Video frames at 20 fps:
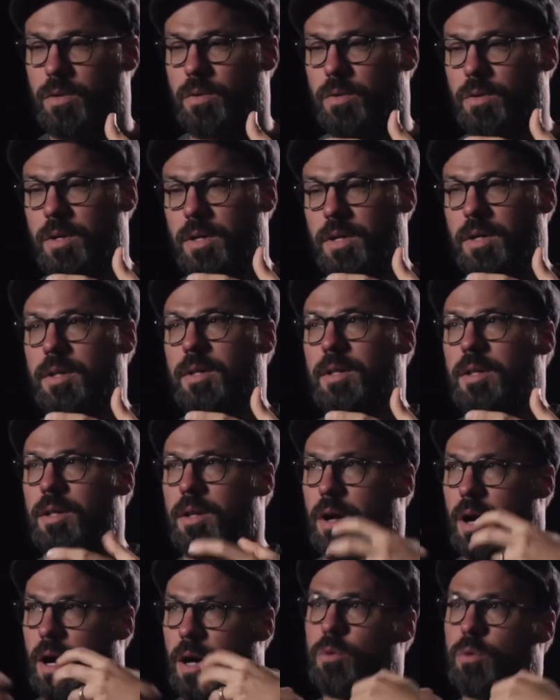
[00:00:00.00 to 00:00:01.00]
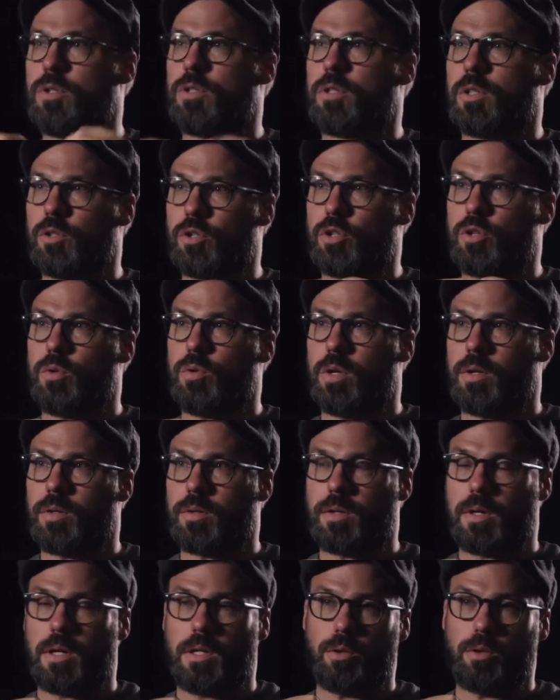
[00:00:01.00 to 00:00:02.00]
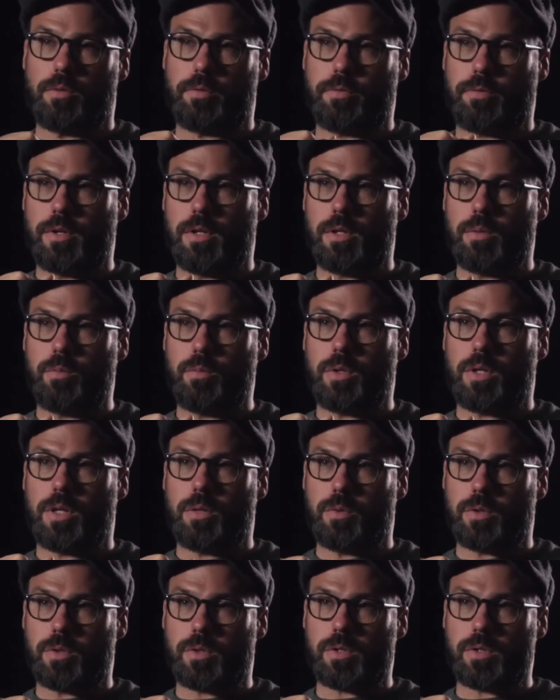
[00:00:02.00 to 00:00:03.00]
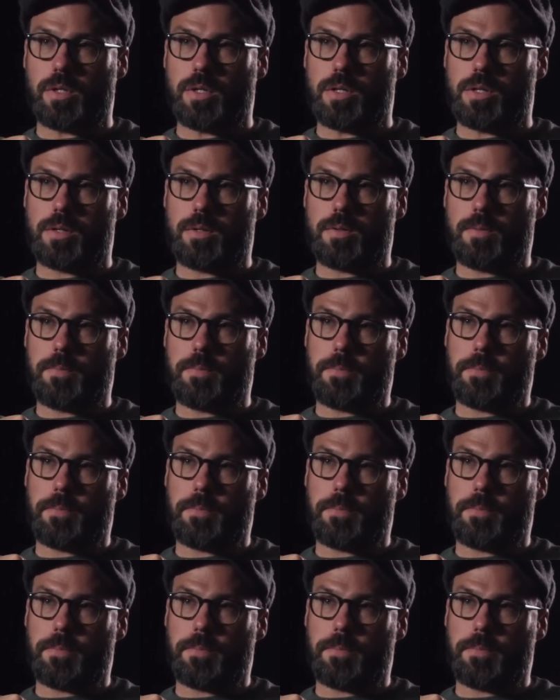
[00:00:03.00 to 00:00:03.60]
So I was still shooting a lot of film when I was